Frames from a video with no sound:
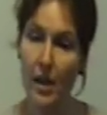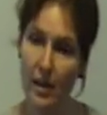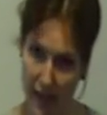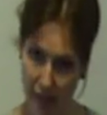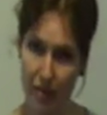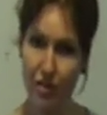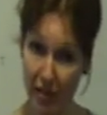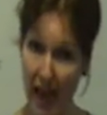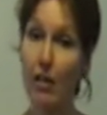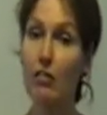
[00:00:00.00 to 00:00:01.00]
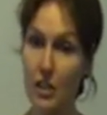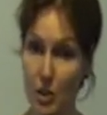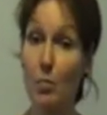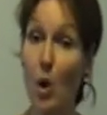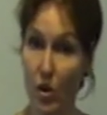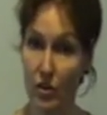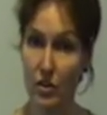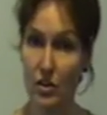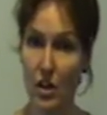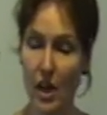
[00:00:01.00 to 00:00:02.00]
Now, that
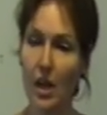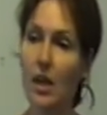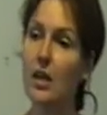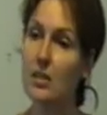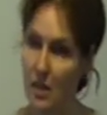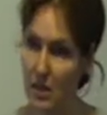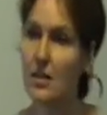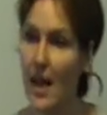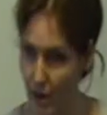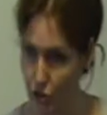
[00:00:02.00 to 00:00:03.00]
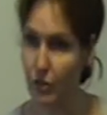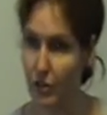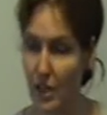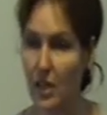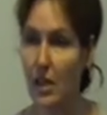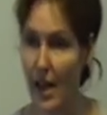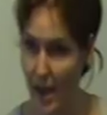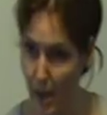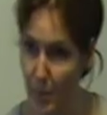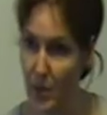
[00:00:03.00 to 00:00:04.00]
response is a natural thing that
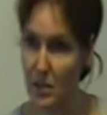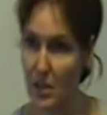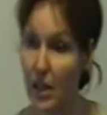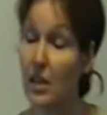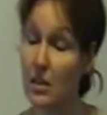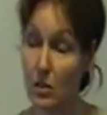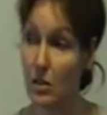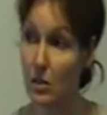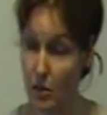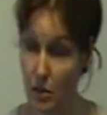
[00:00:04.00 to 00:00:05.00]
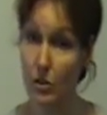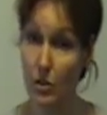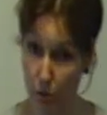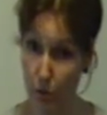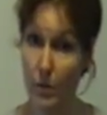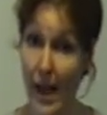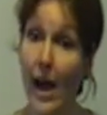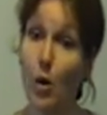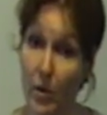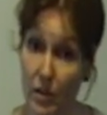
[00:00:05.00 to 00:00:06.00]
happens, and it's to
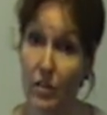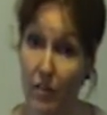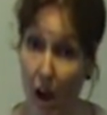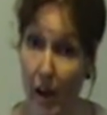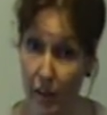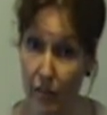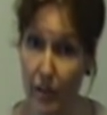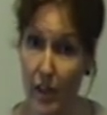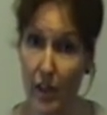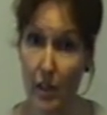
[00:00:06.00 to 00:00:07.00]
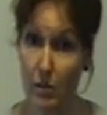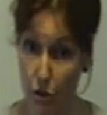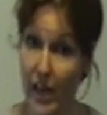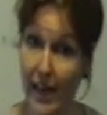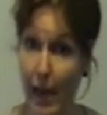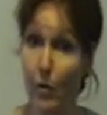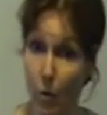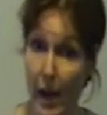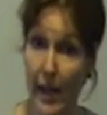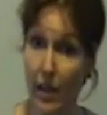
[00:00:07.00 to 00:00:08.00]
help us survive, to get out of
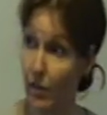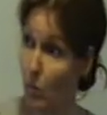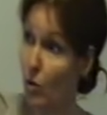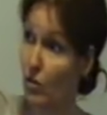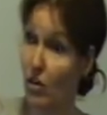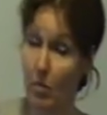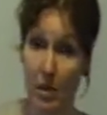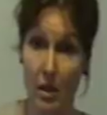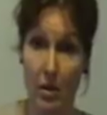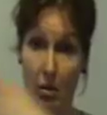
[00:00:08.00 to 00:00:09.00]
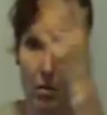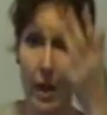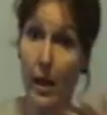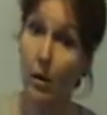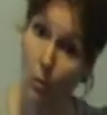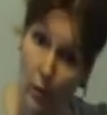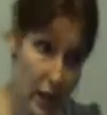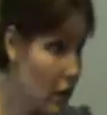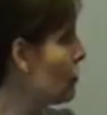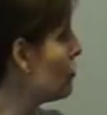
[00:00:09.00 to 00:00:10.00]
the way. If it was something there, we
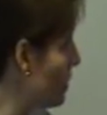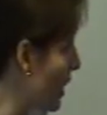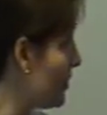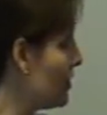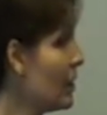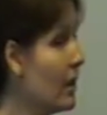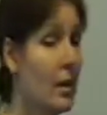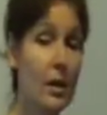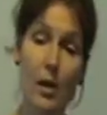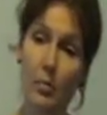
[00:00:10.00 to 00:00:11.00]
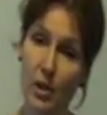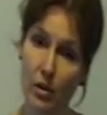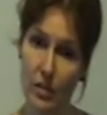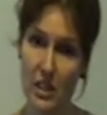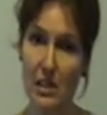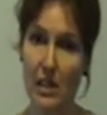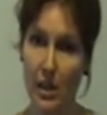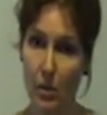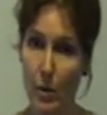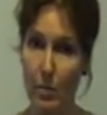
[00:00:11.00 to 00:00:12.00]
can run. But
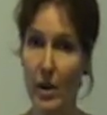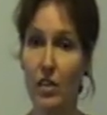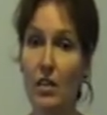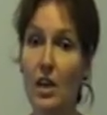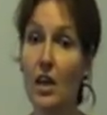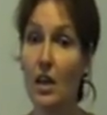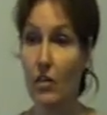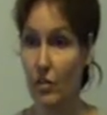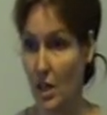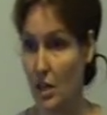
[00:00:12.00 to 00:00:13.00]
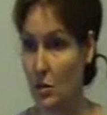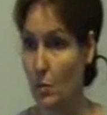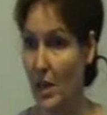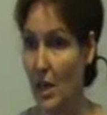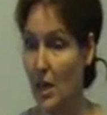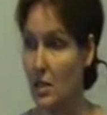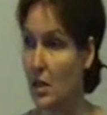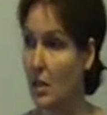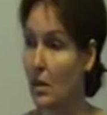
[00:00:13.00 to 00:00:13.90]
obviously, when we're thinking of things, be it,